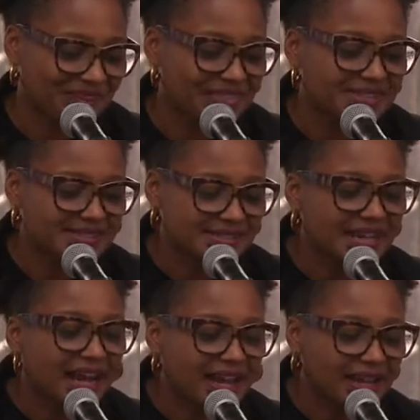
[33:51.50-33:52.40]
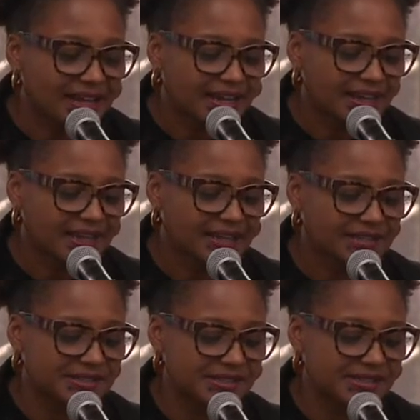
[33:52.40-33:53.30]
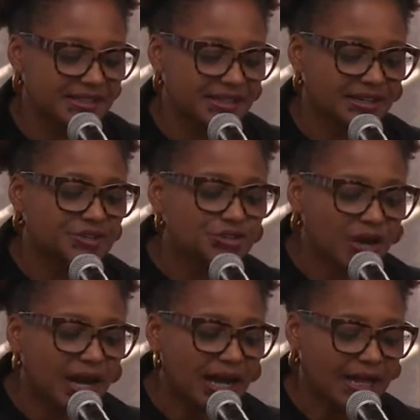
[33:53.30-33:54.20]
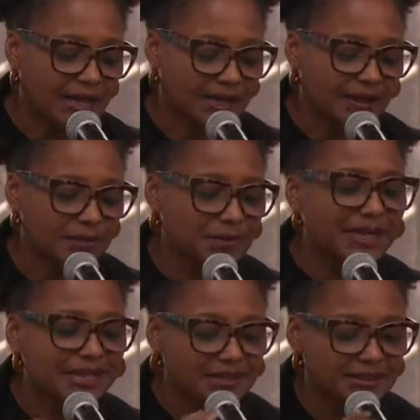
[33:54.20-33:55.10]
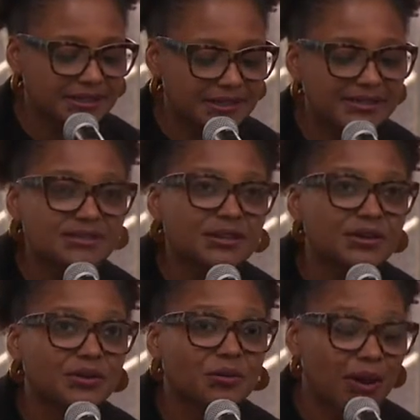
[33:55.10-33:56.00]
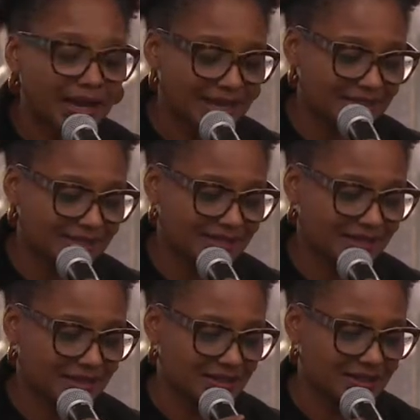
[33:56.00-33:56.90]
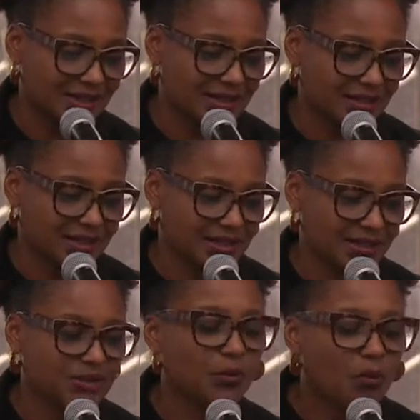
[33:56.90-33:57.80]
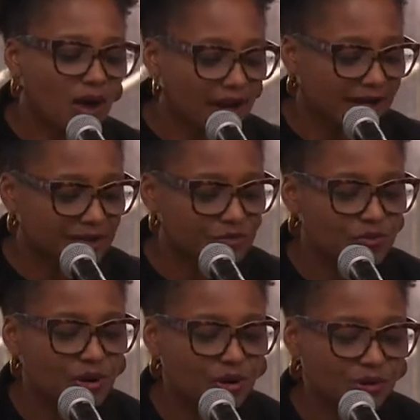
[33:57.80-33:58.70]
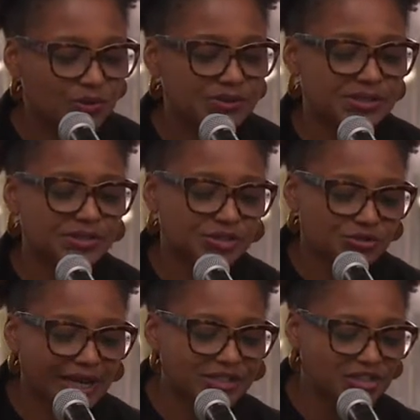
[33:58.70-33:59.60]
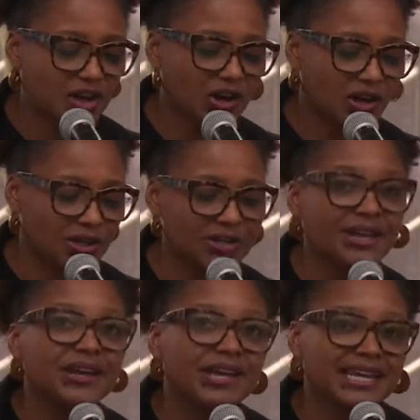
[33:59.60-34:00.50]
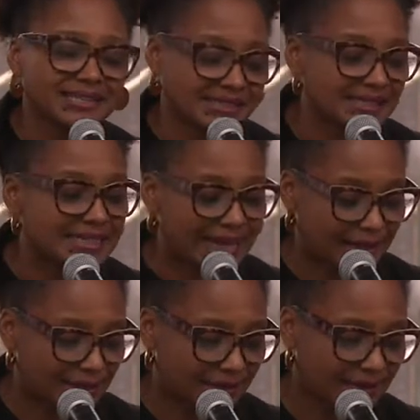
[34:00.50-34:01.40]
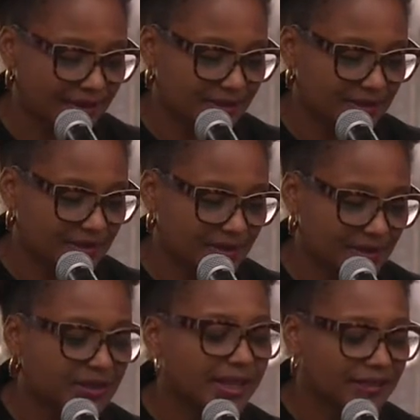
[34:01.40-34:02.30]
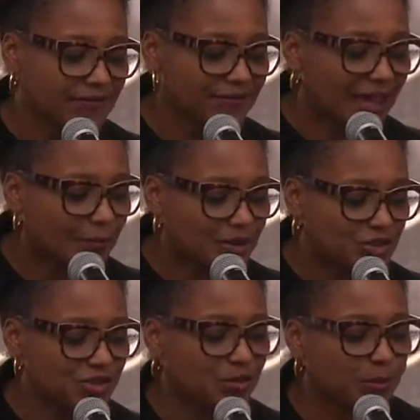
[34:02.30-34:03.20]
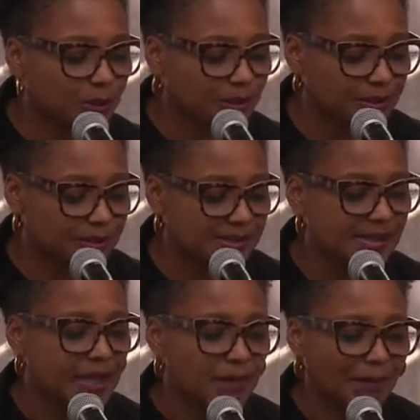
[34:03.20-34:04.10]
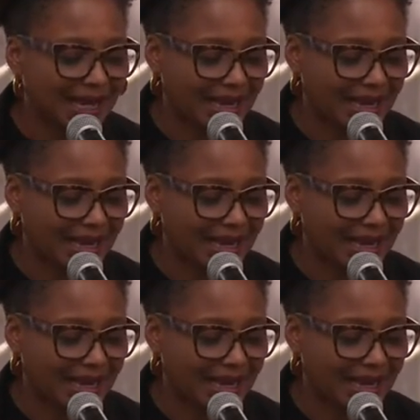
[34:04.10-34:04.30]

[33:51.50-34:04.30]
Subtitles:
The sky is a dry, pitiless white. The wide rows stretch on into death. Like famished birds, my